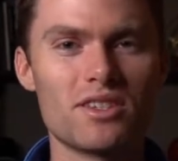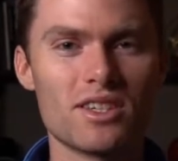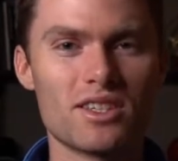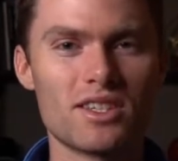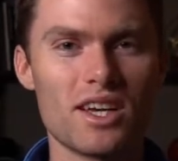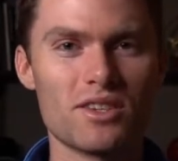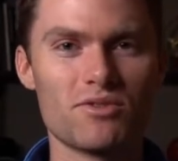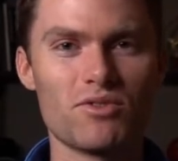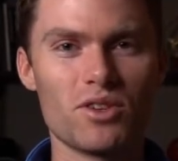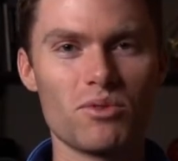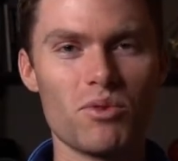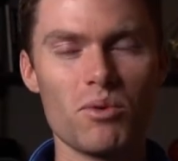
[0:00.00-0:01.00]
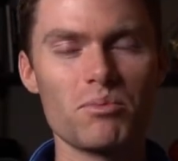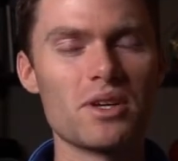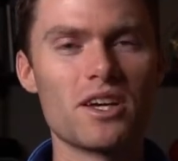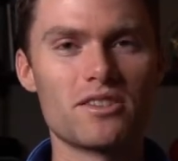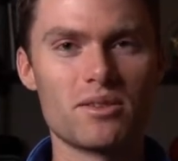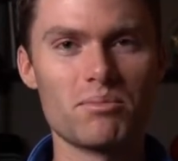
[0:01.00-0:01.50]
successful, it won't be
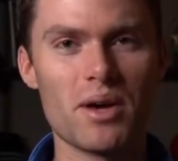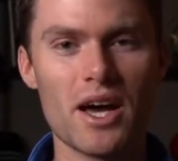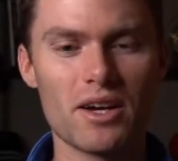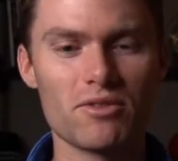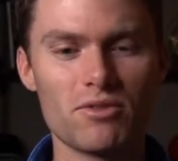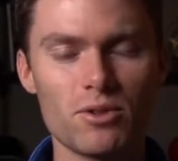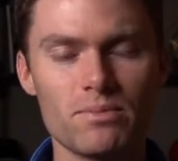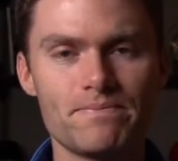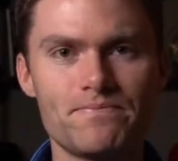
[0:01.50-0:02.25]
as impactful.